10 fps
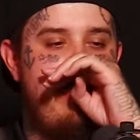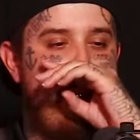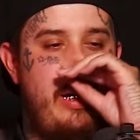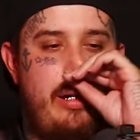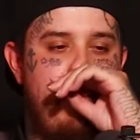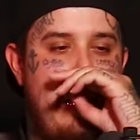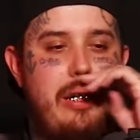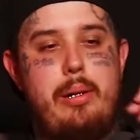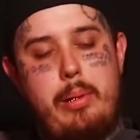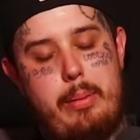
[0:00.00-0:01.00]
me and my
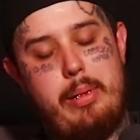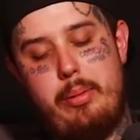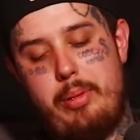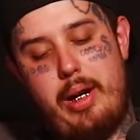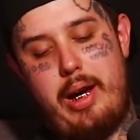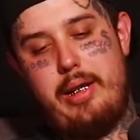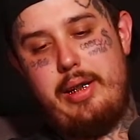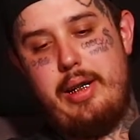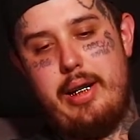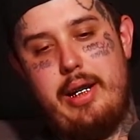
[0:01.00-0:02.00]
team coming in with an
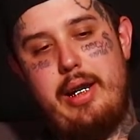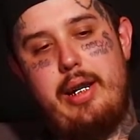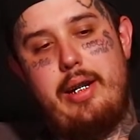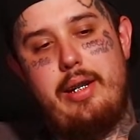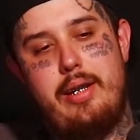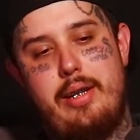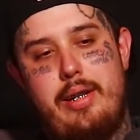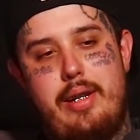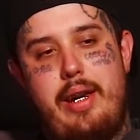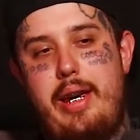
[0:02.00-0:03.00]
idea and
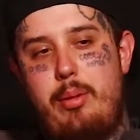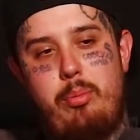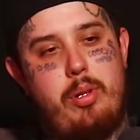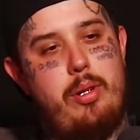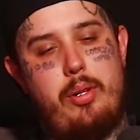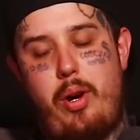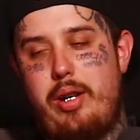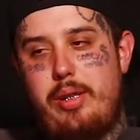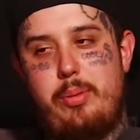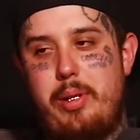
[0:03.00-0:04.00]
him going
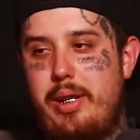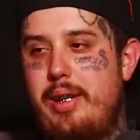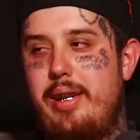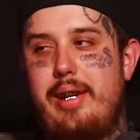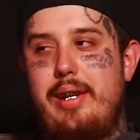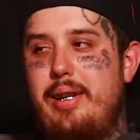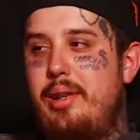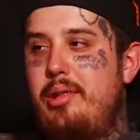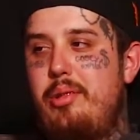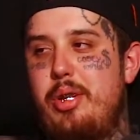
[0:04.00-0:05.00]
crazy with it
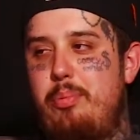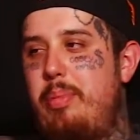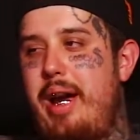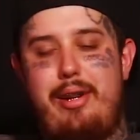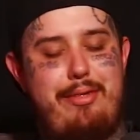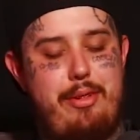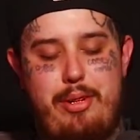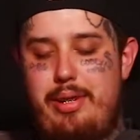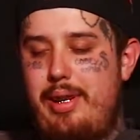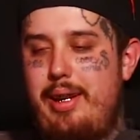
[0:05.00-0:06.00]
and just back and
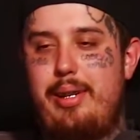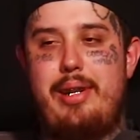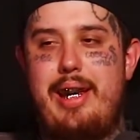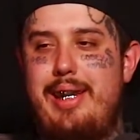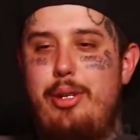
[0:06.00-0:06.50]
forth like yeah